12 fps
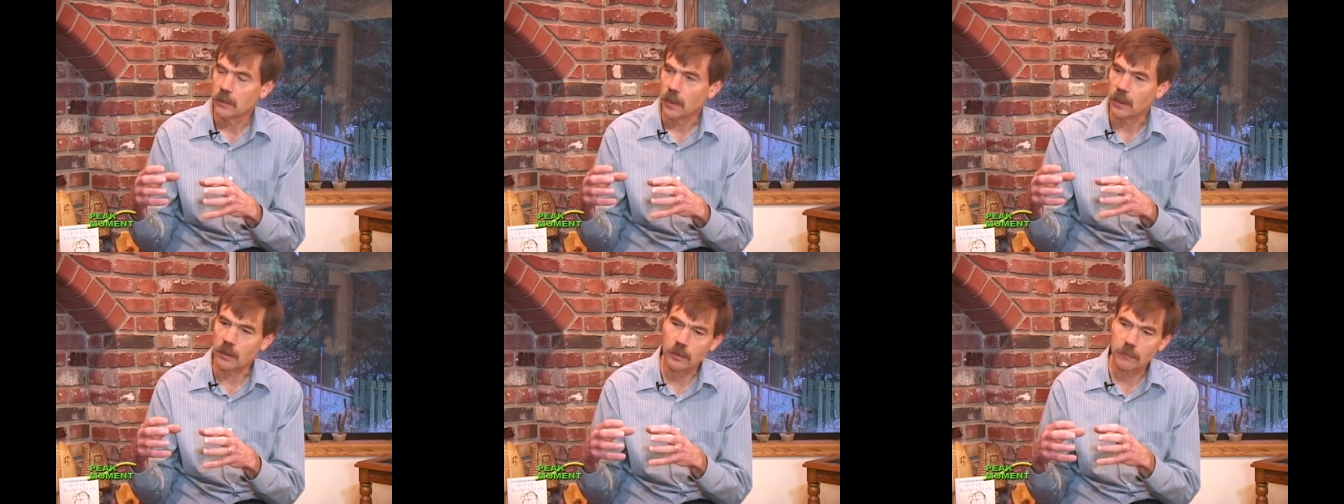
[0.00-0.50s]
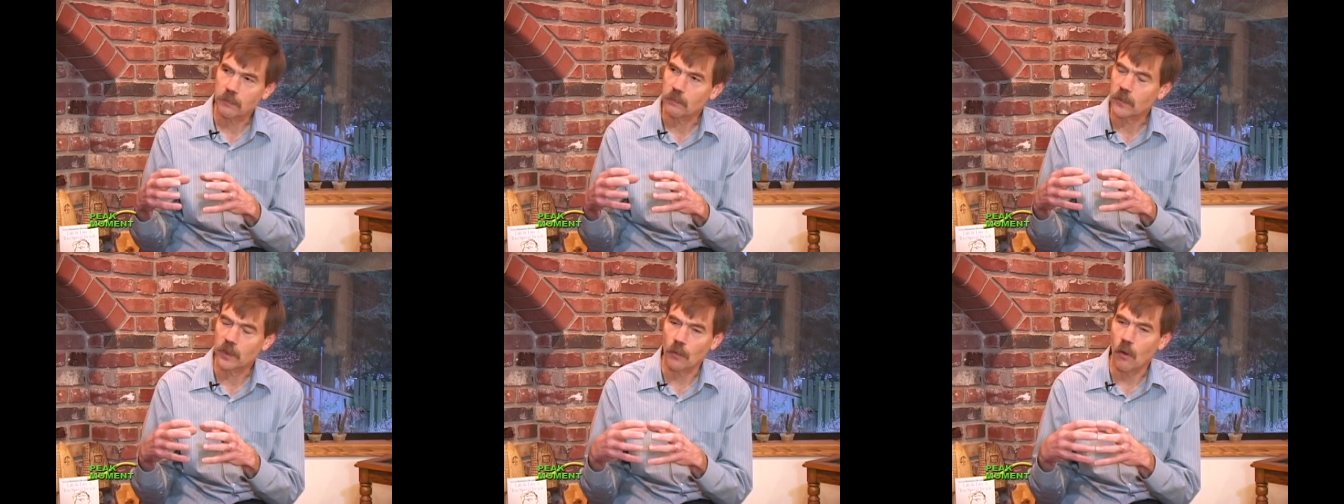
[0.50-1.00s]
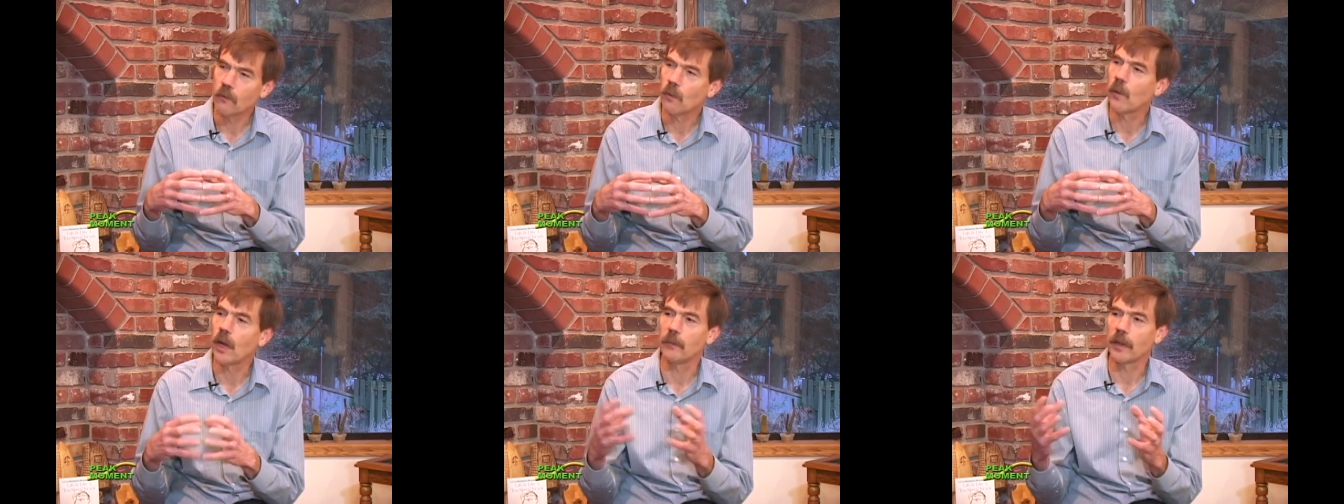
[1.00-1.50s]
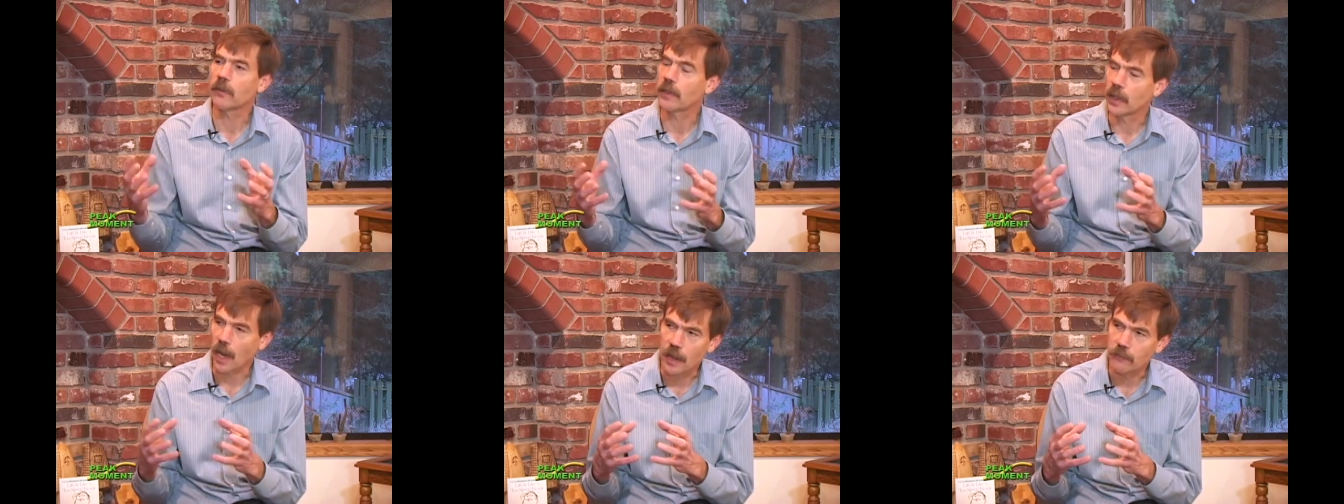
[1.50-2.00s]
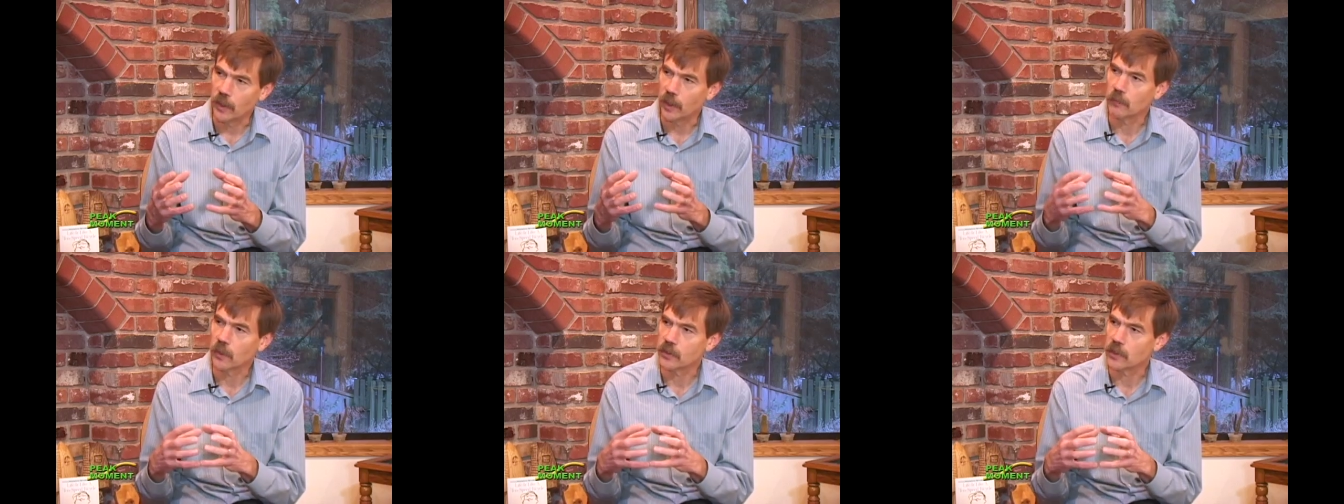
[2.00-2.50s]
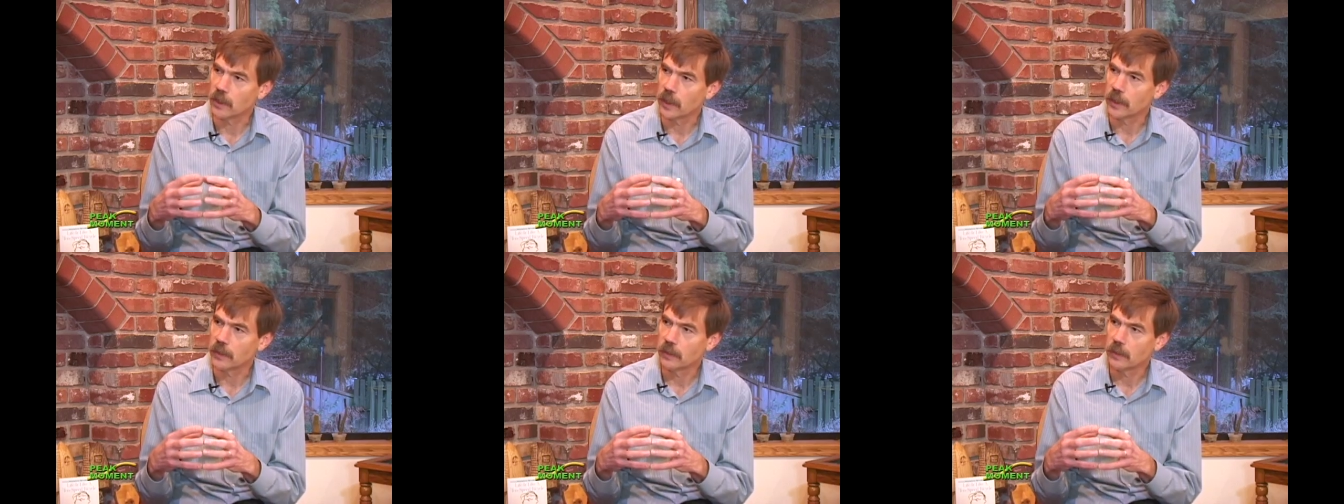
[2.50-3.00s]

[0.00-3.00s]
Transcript: it could overwhelm everything I've done personally.